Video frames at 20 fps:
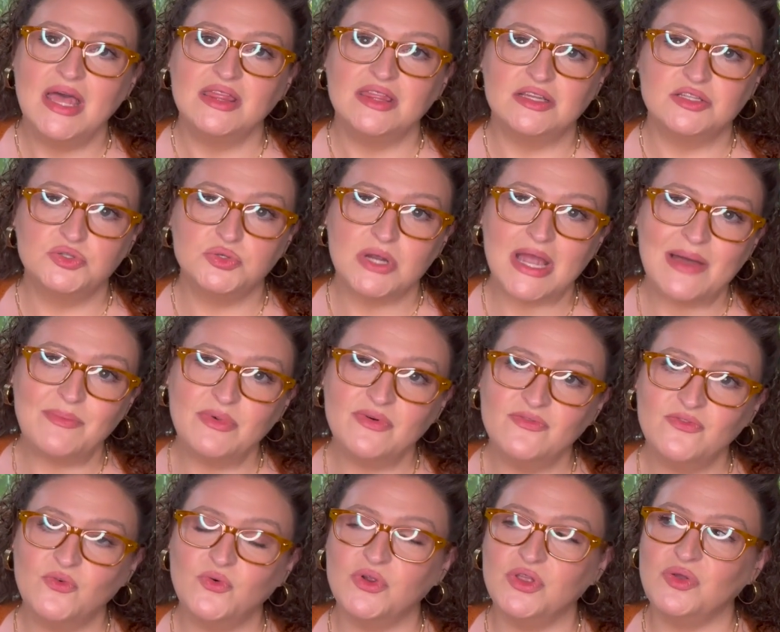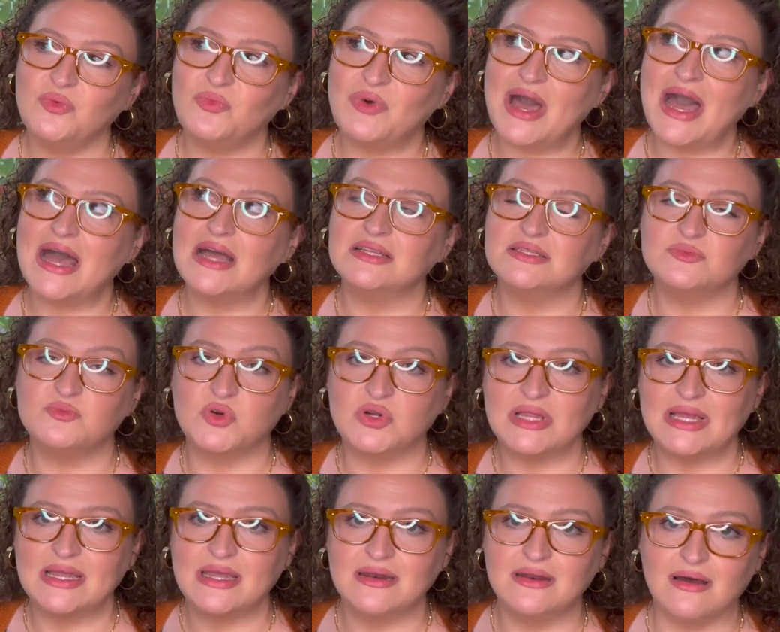The try before you buy is more
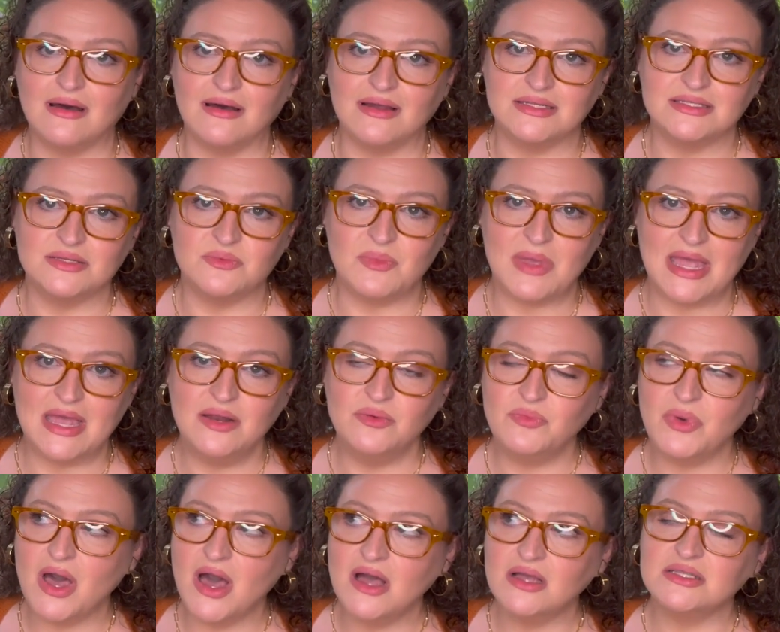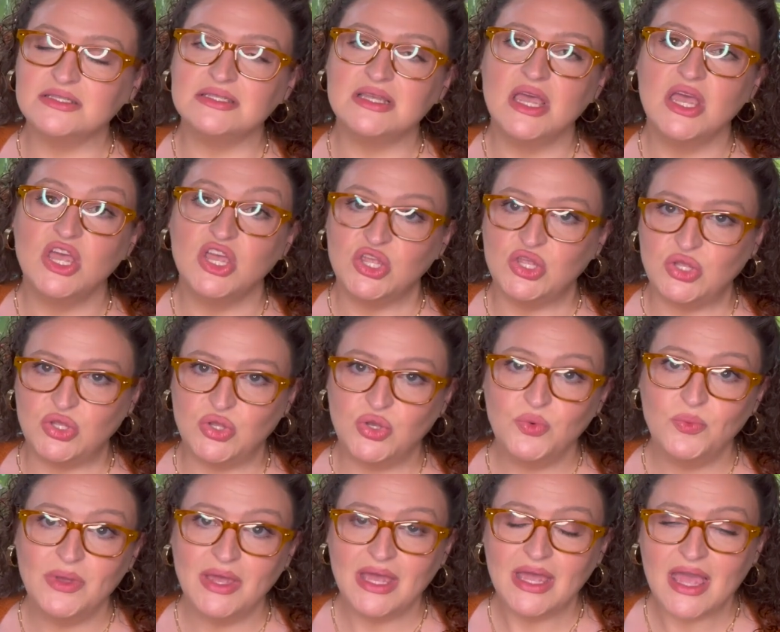like an on-demand box
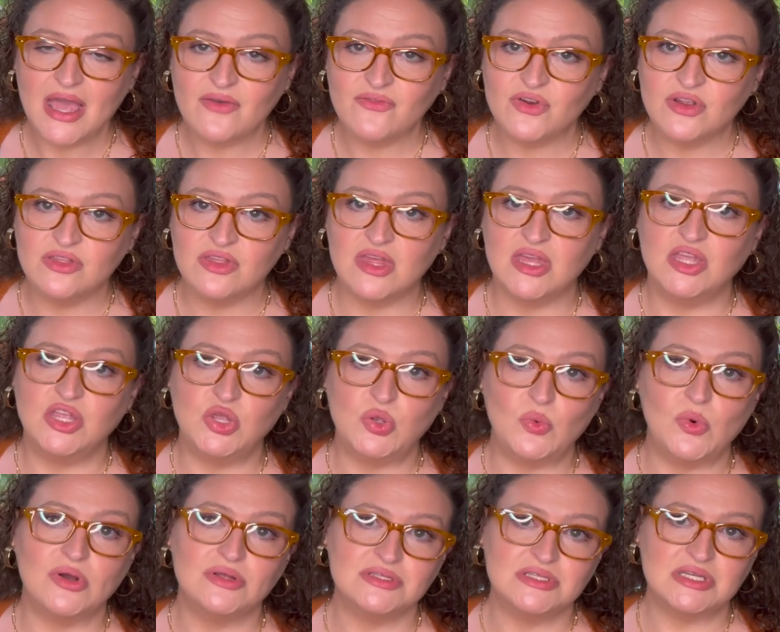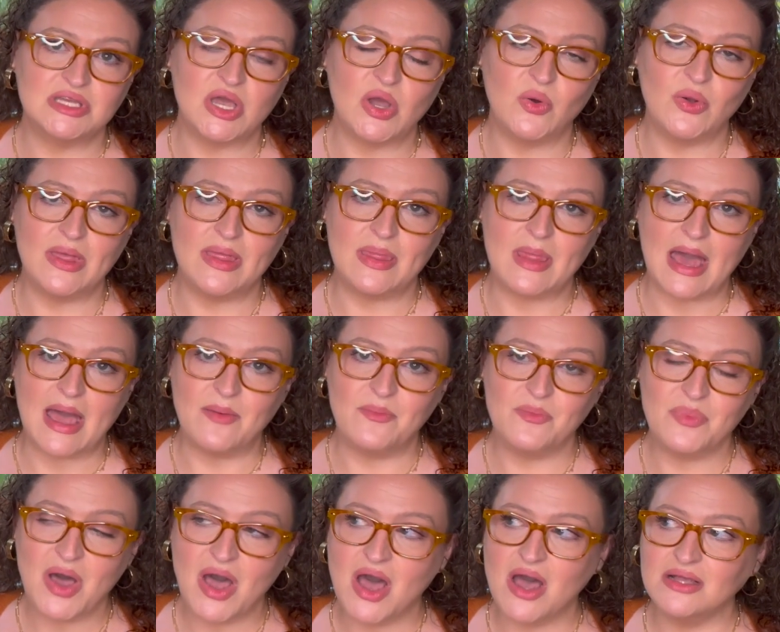you pick everything you want to go in that
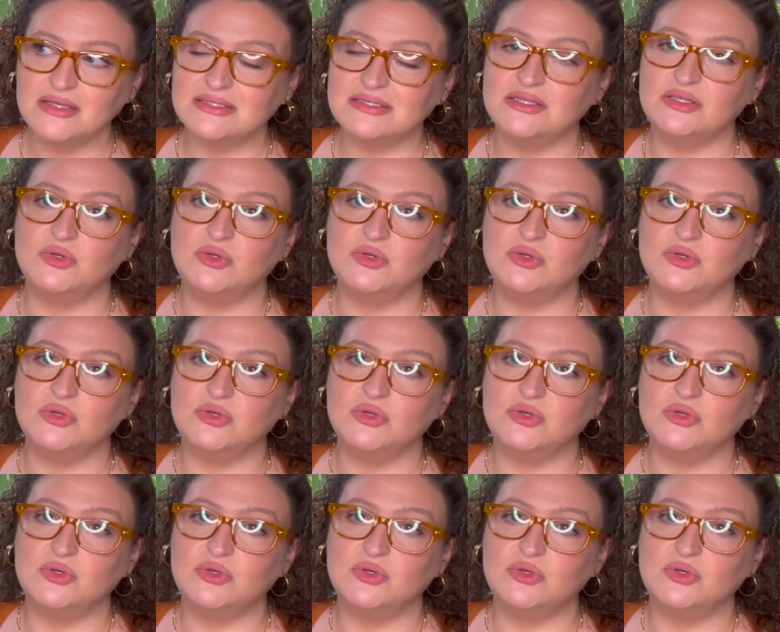box.